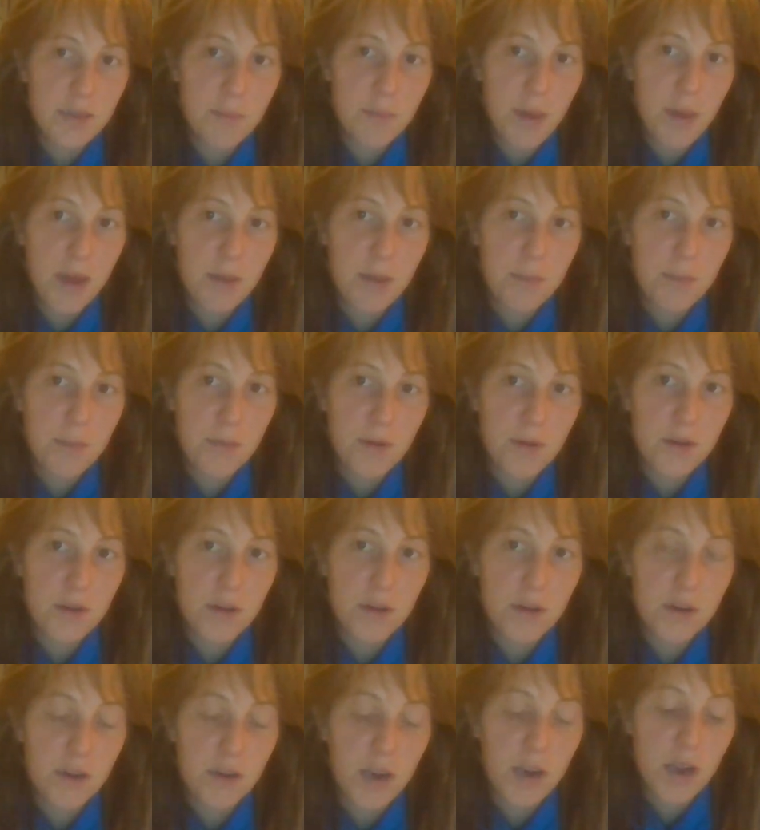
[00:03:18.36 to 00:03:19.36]

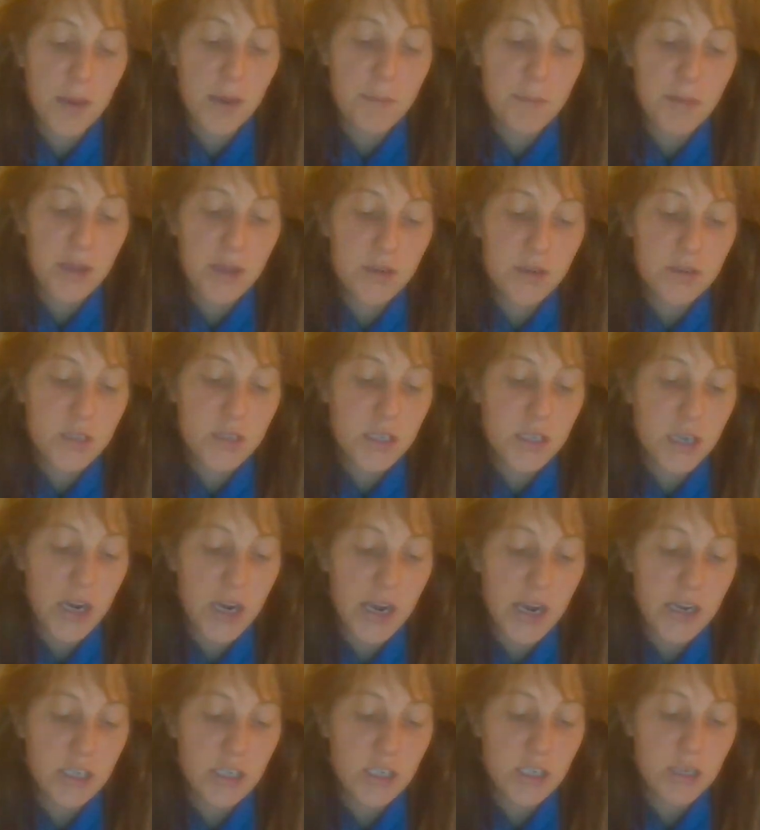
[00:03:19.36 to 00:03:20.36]
paper bills are
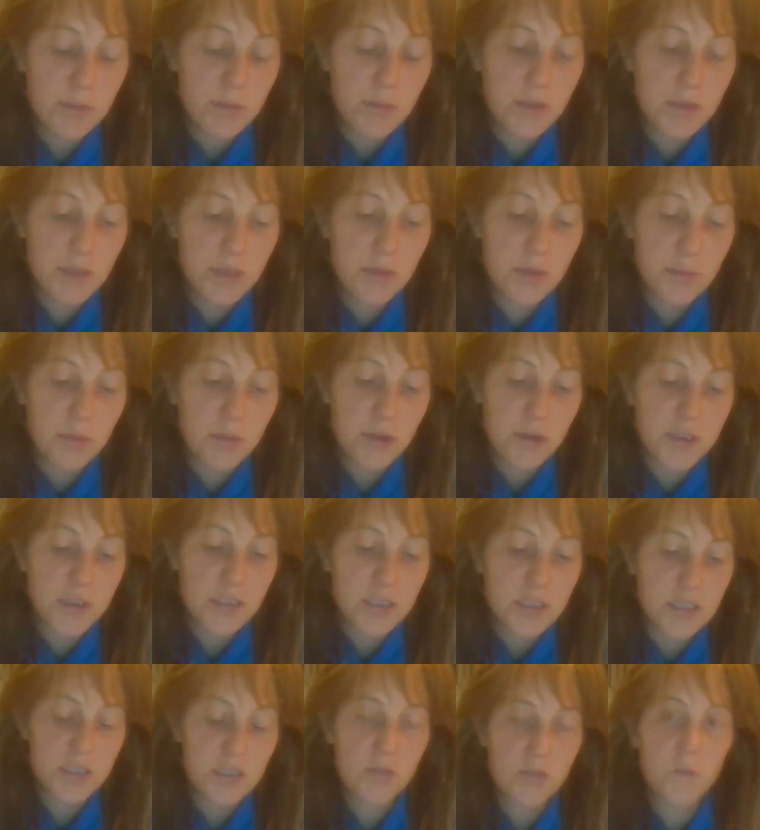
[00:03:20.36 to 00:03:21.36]
actually
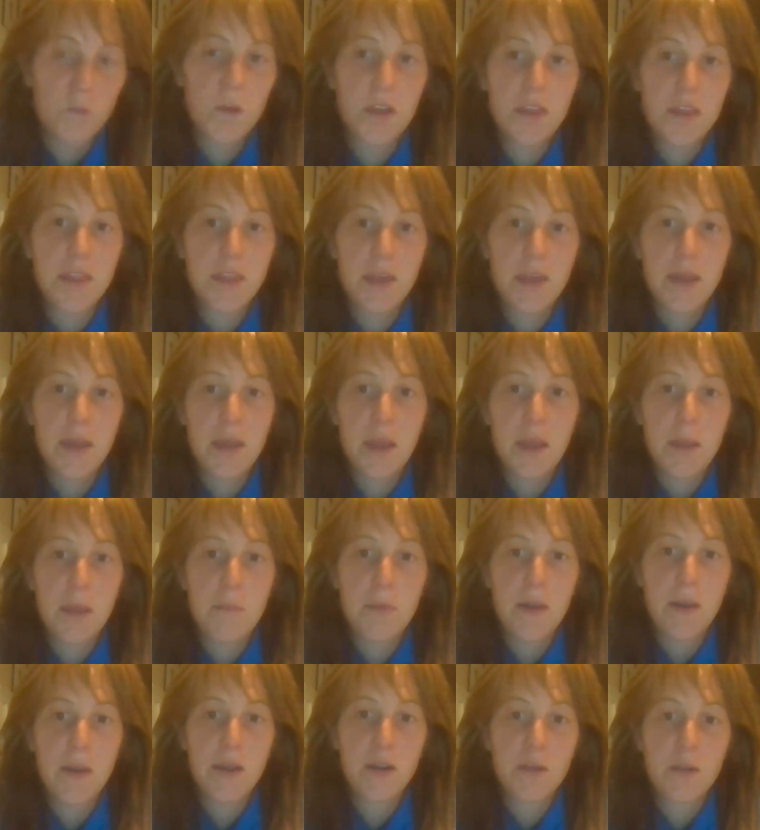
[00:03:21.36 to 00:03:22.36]
printed with a
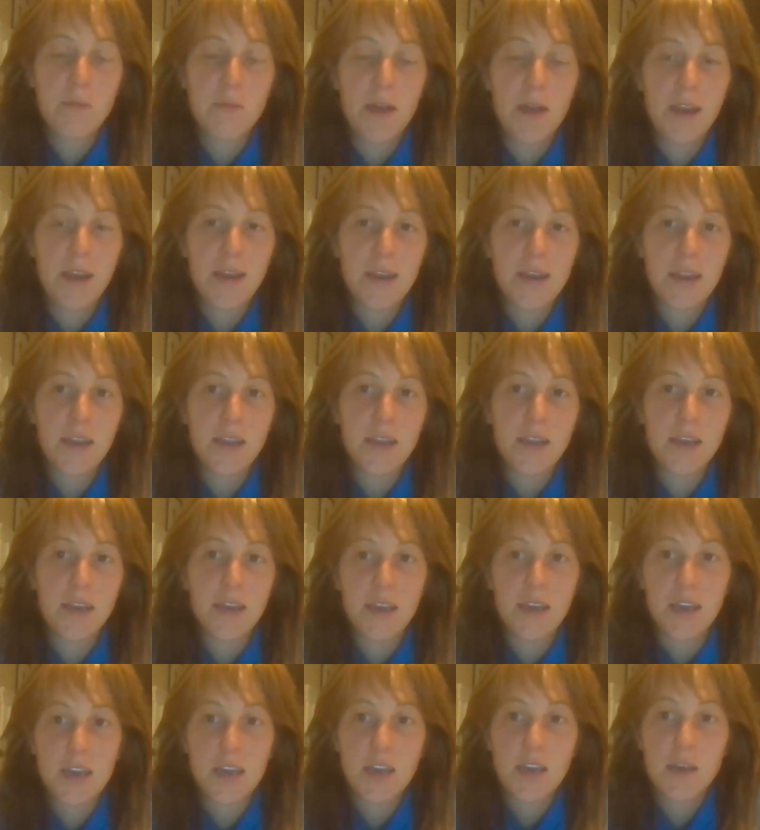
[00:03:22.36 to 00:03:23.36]
paramagnetic
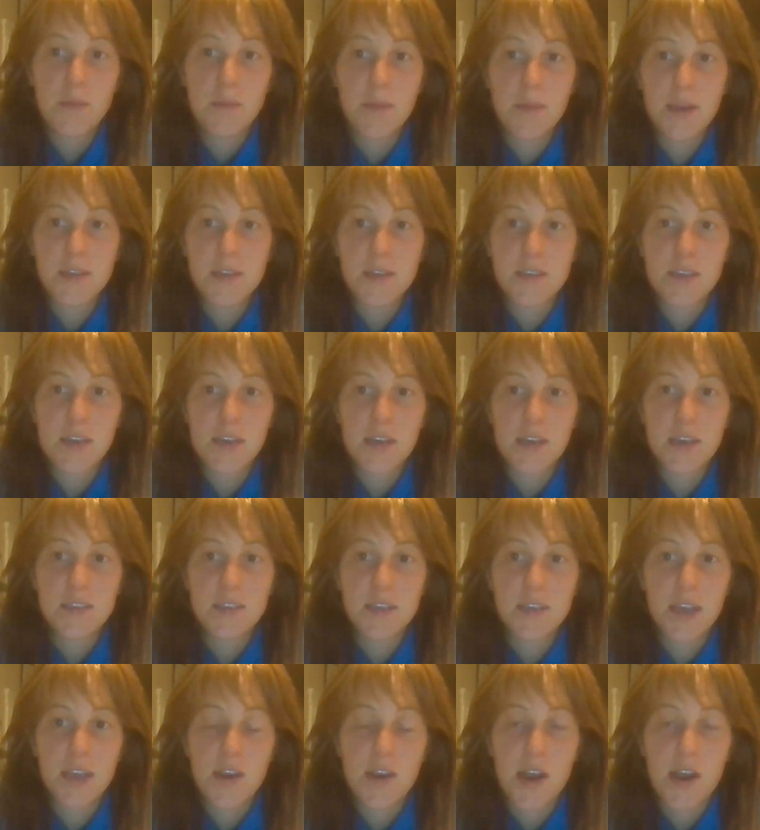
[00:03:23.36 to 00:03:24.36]
ink because they
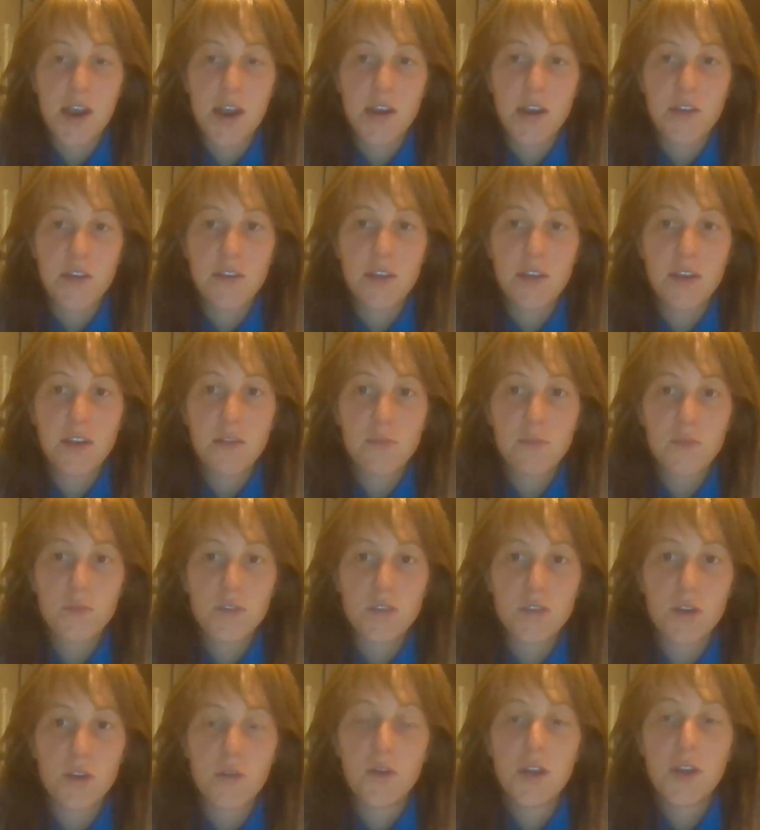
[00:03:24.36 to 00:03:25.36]
contain iron in them.
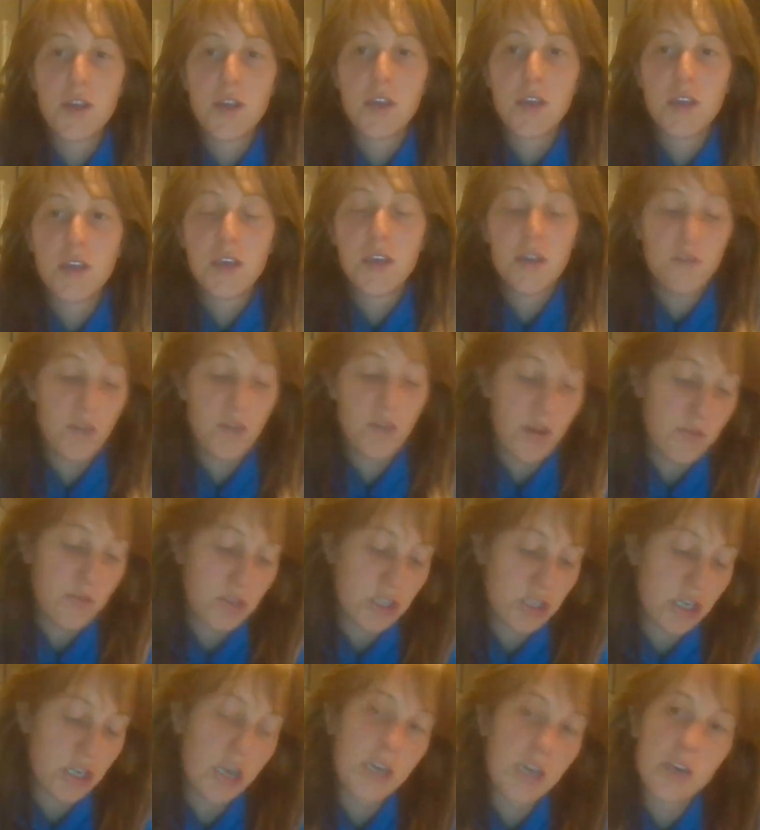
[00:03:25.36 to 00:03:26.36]
So if you have a
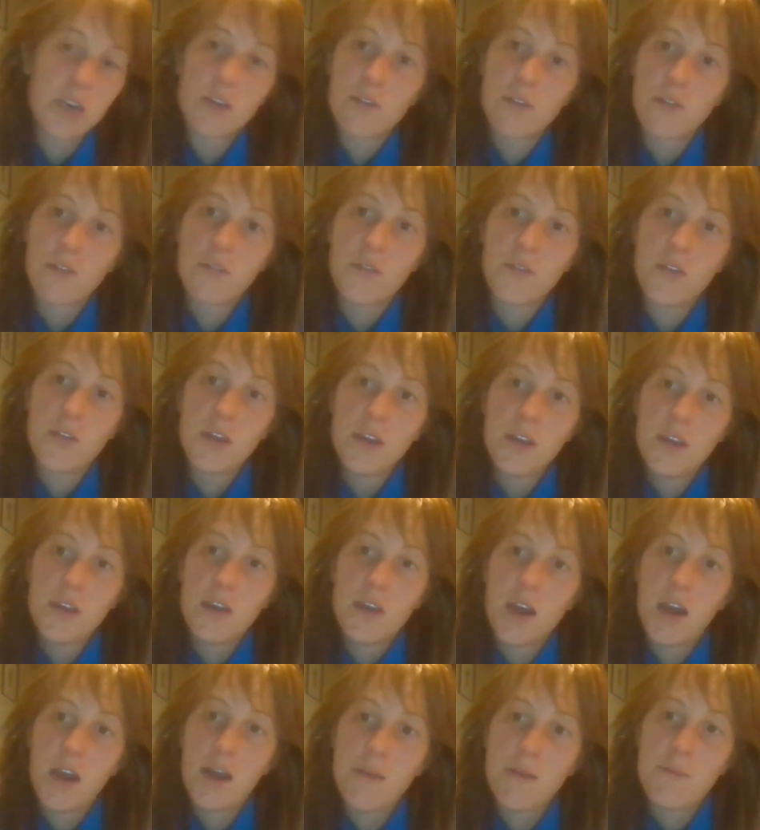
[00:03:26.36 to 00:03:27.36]
strong enough
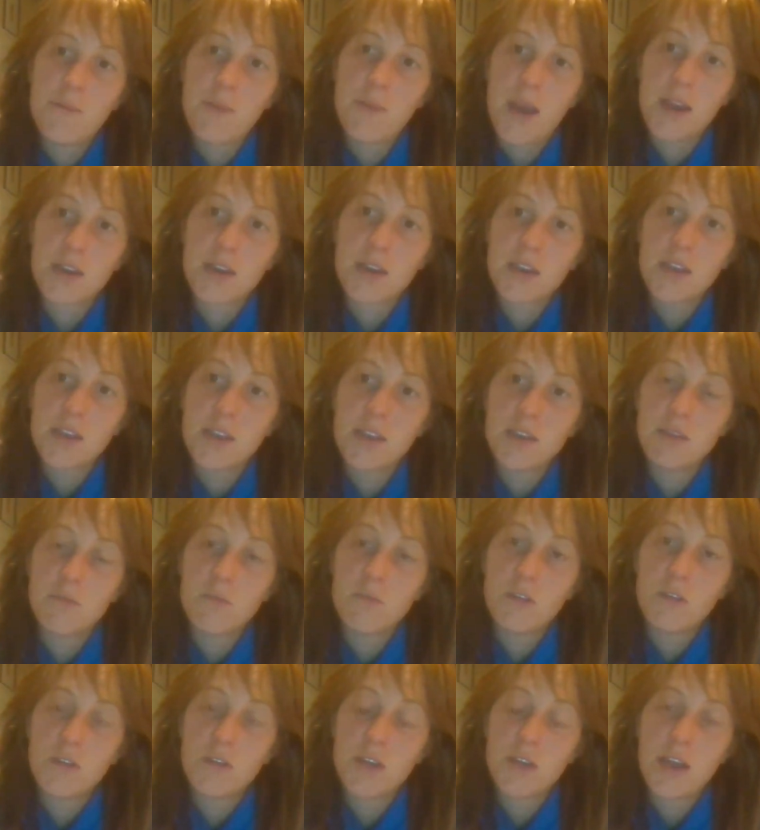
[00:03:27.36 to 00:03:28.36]
magnet,
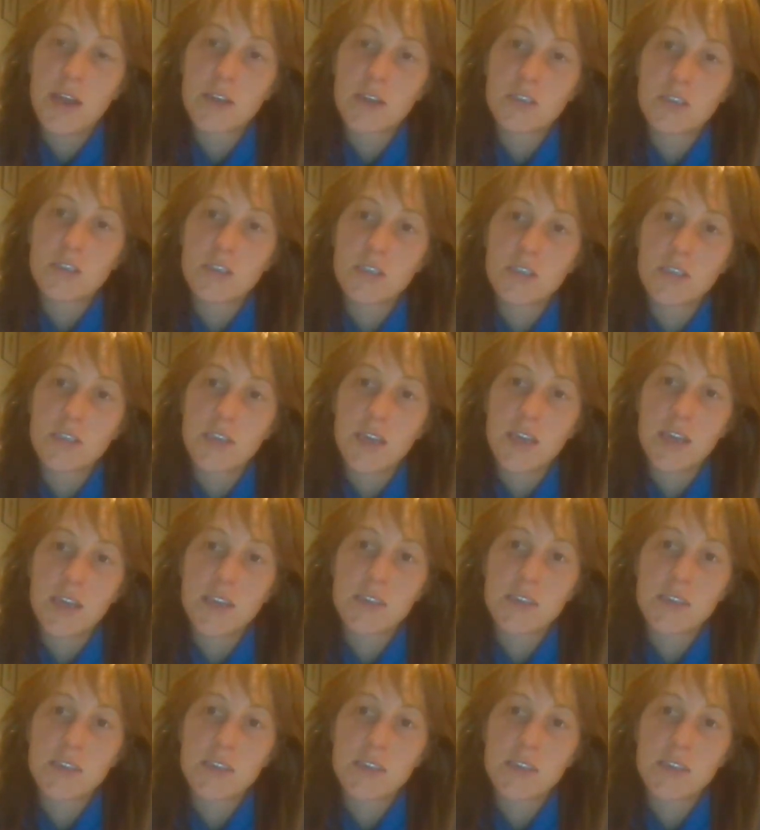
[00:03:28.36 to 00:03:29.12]
you can actually get